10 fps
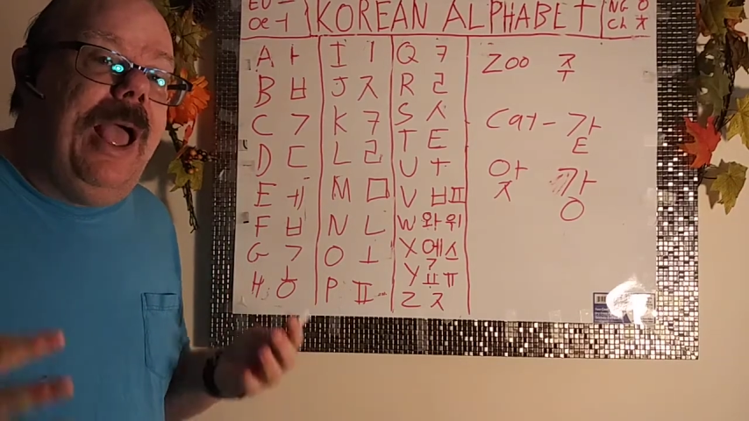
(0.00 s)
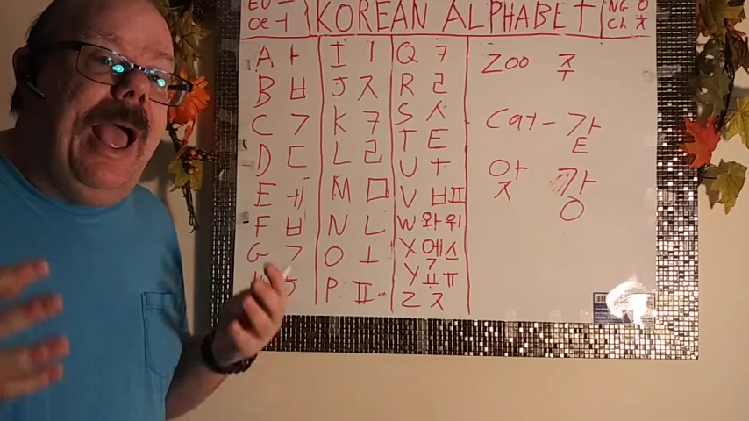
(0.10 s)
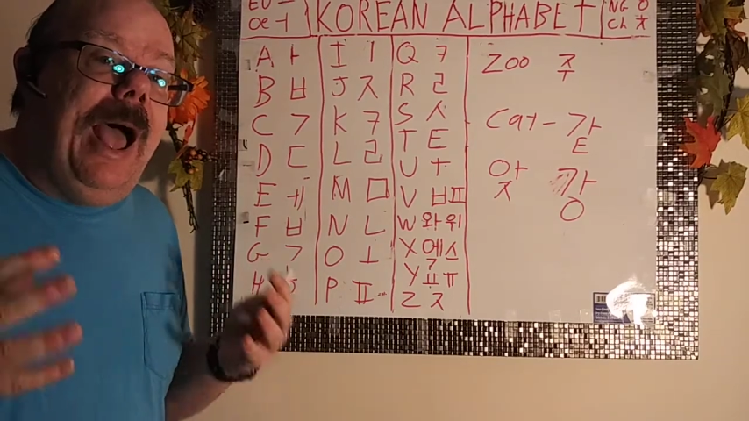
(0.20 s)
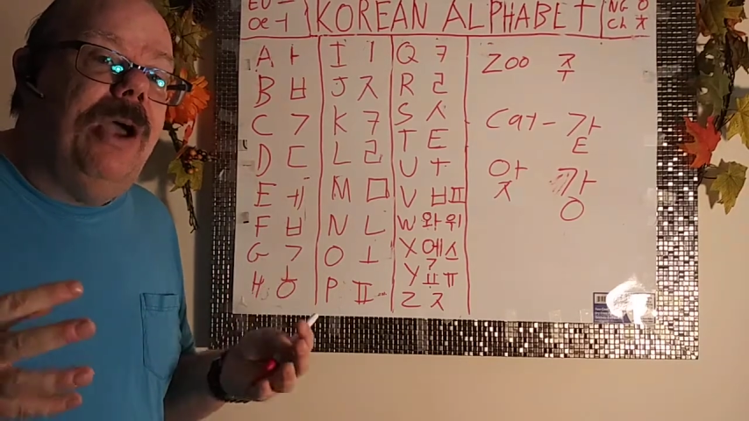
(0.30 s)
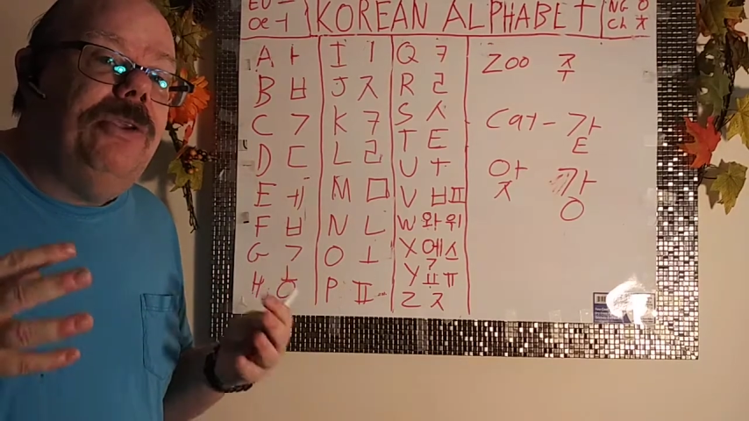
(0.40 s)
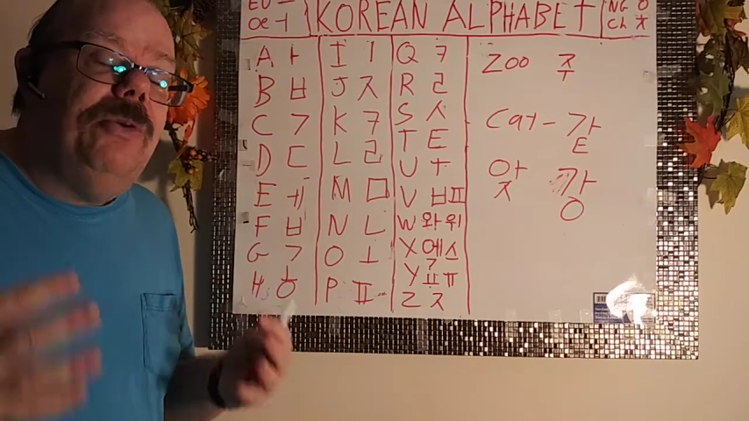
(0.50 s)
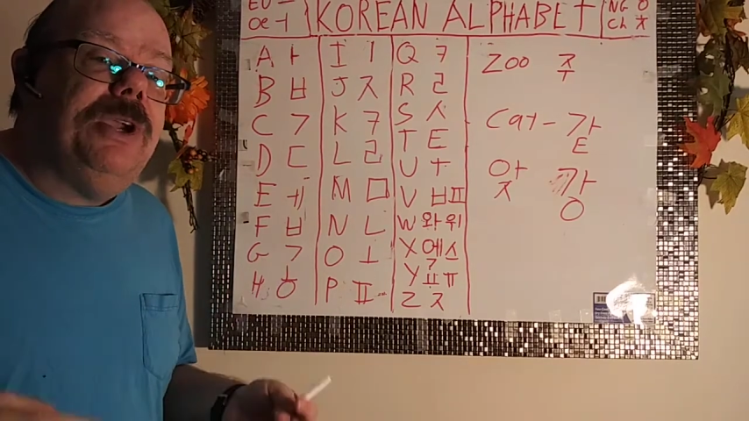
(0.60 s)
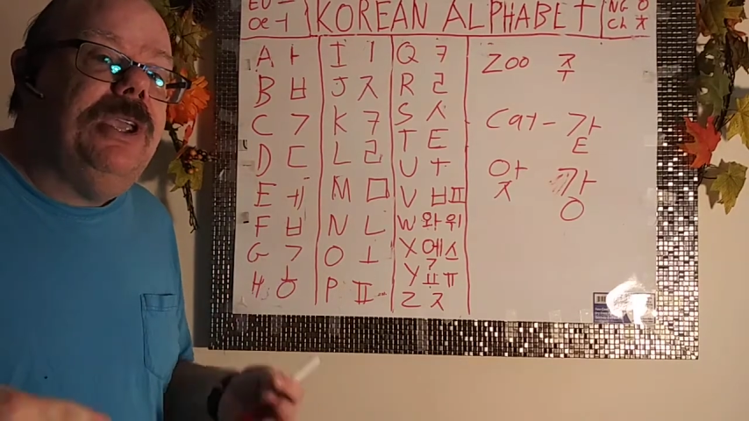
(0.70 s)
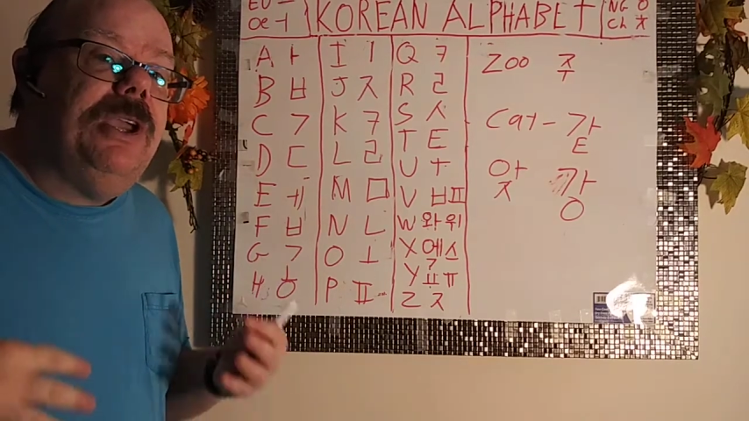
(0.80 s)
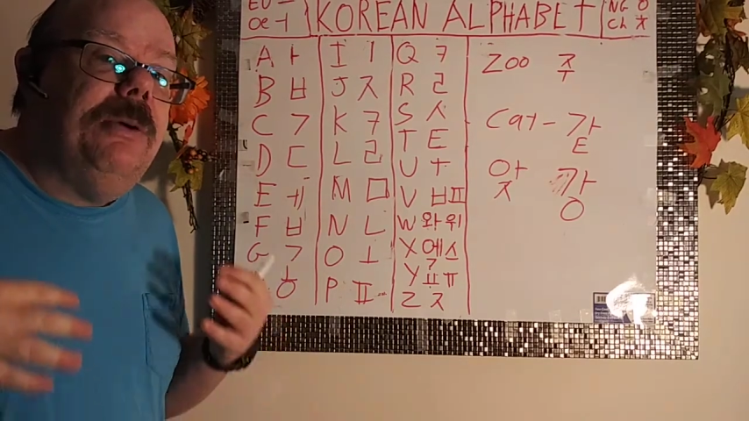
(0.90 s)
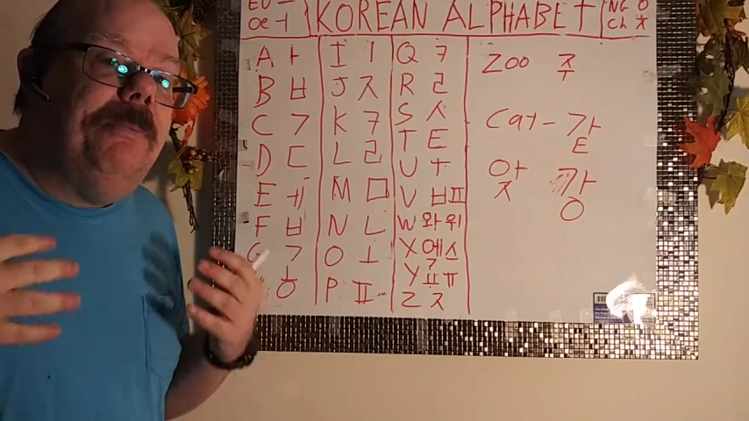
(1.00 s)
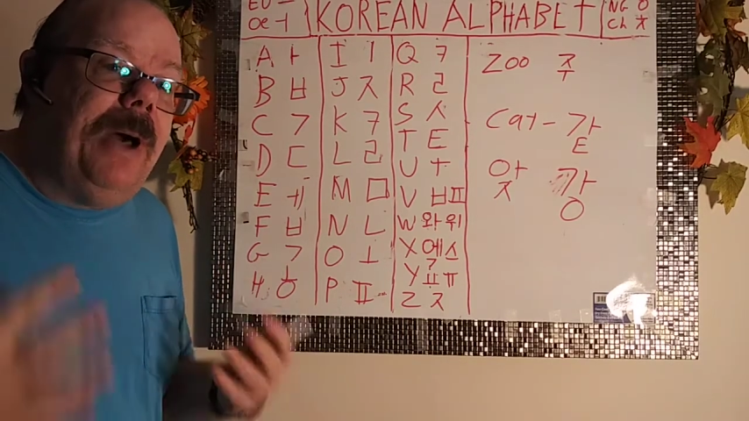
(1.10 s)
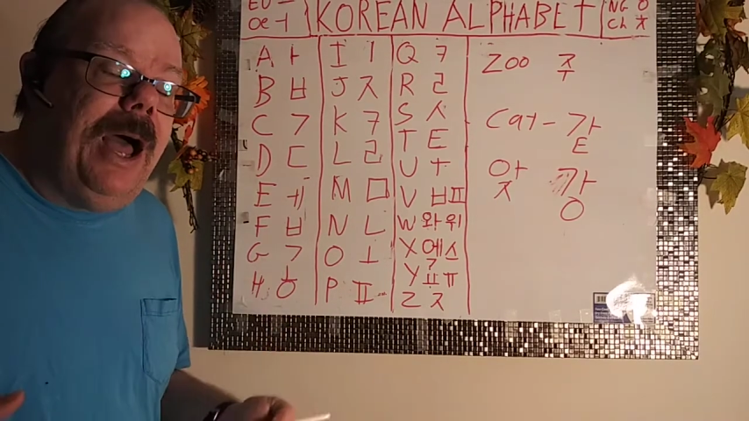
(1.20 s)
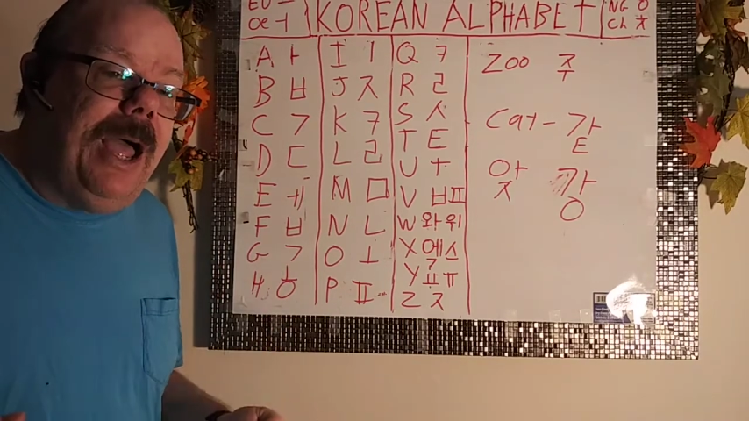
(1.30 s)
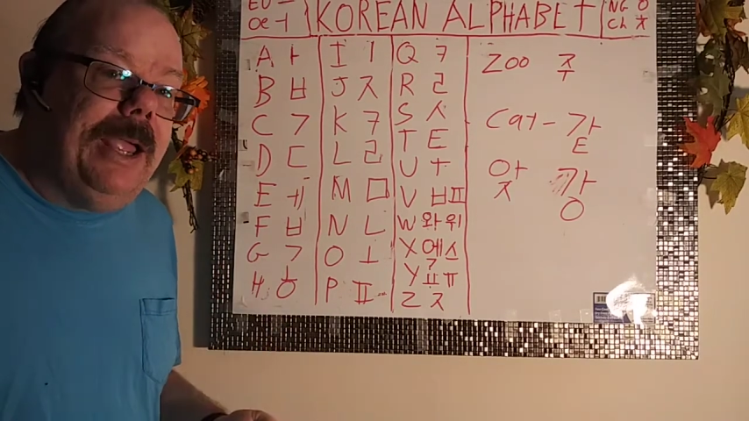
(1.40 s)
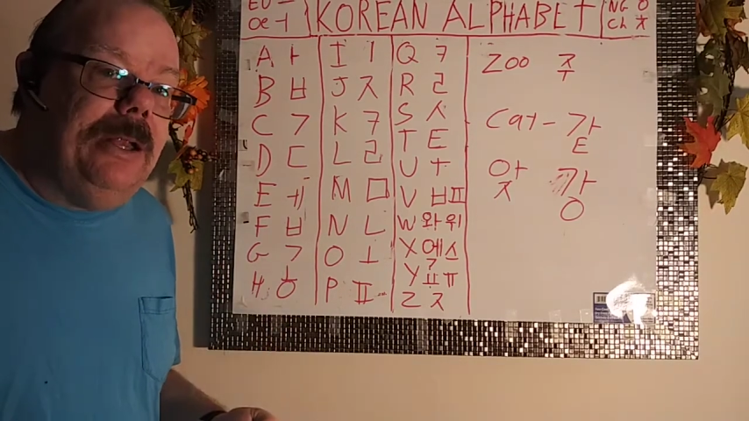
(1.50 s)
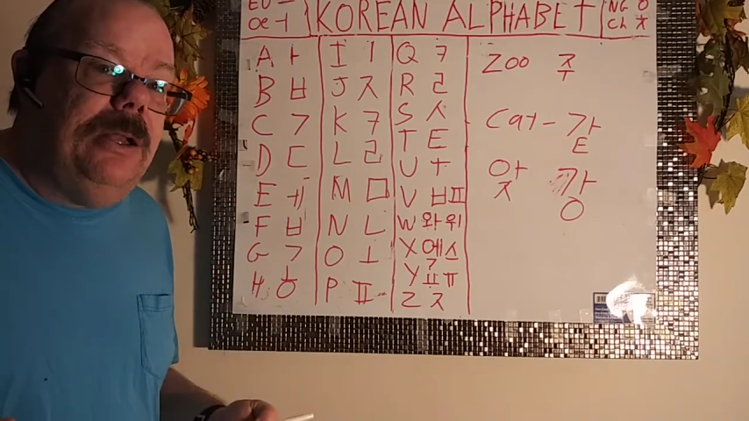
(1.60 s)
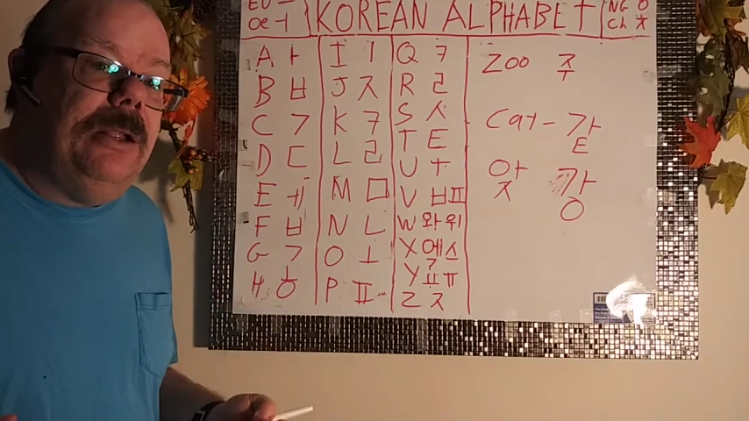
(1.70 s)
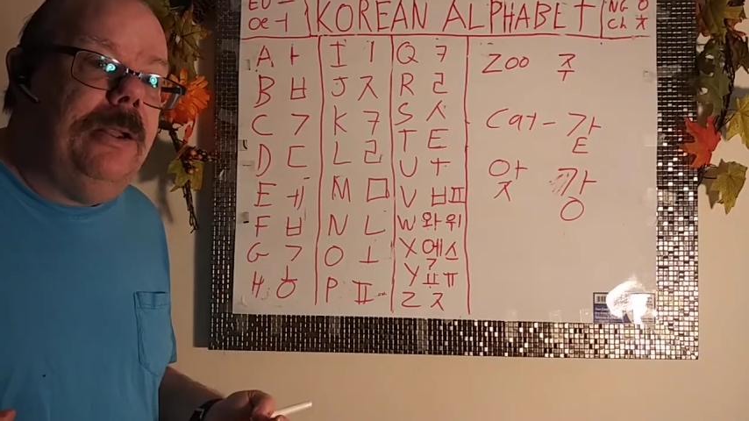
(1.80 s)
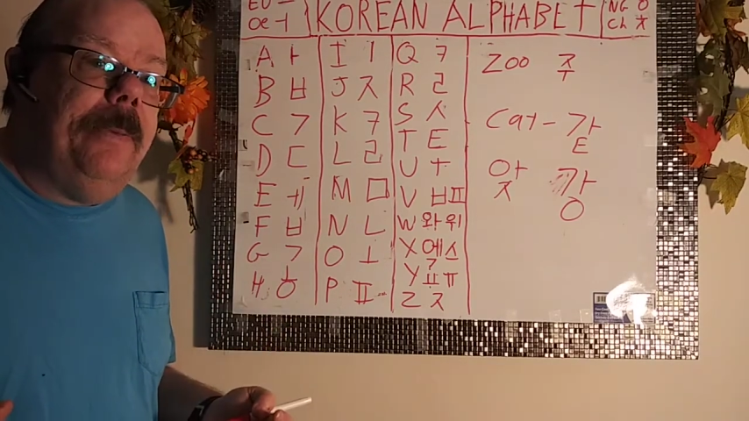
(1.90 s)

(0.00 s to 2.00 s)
how you can combine